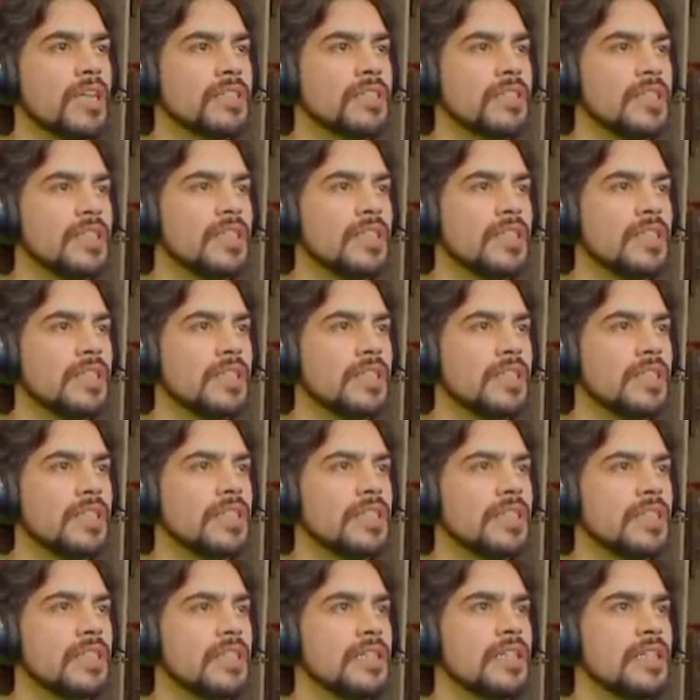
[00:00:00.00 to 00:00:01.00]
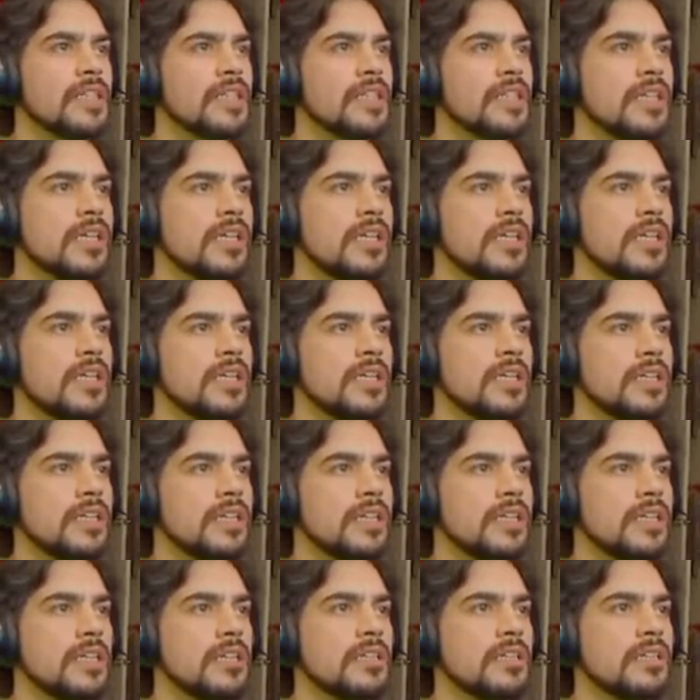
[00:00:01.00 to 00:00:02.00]
lately, and
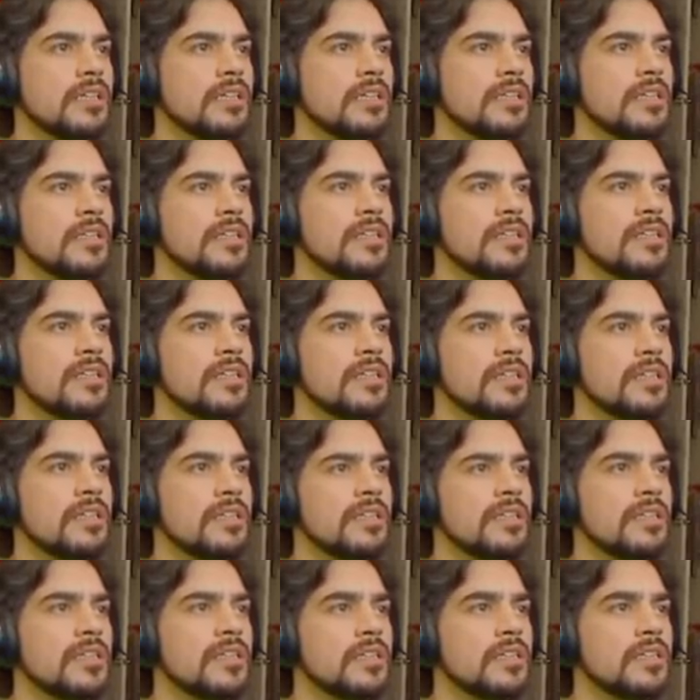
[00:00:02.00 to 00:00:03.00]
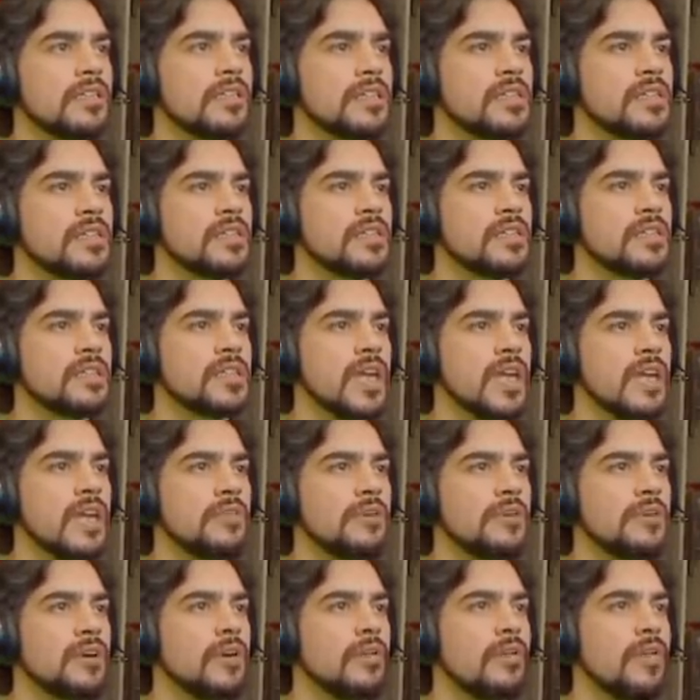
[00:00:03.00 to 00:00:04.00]
uh, there's this game
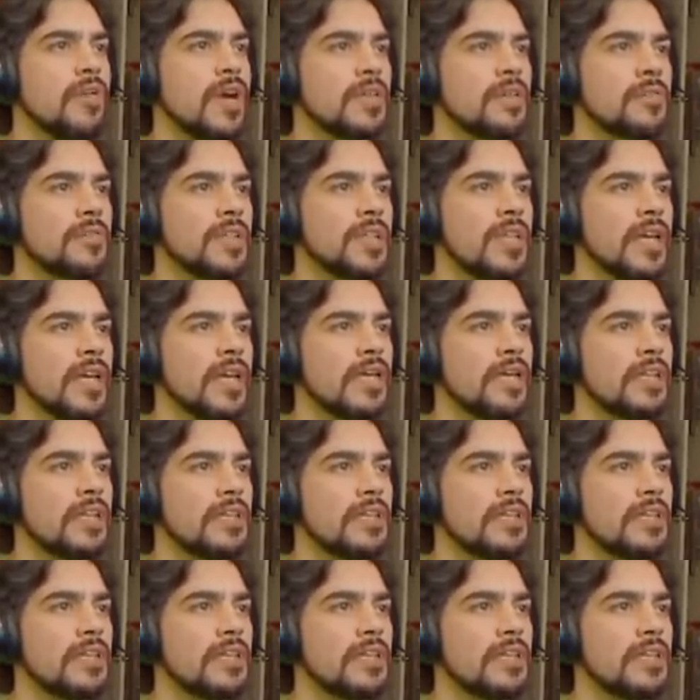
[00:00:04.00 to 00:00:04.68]
called YBA,